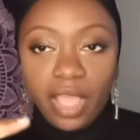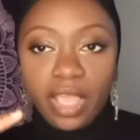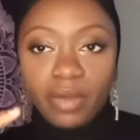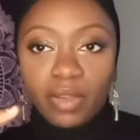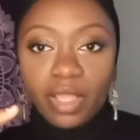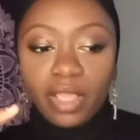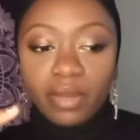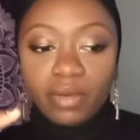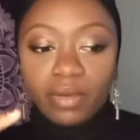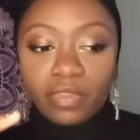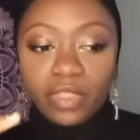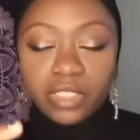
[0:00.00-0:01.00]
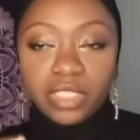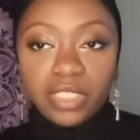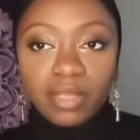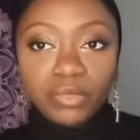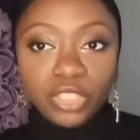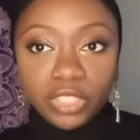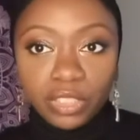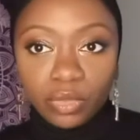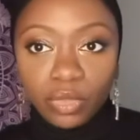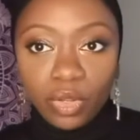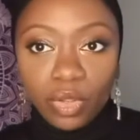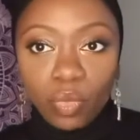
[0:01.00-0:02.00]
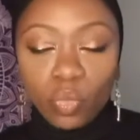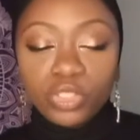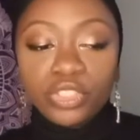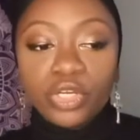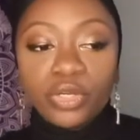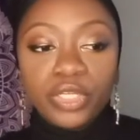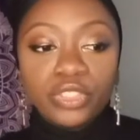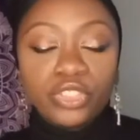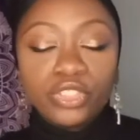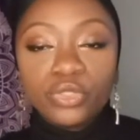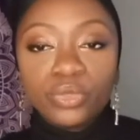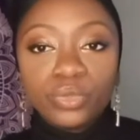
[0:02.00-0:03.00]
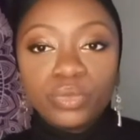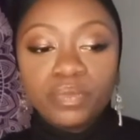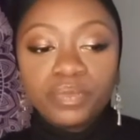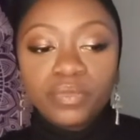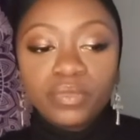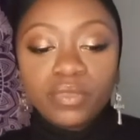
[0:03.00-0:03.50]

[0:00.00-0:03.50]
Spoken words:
And the assumption would turn into,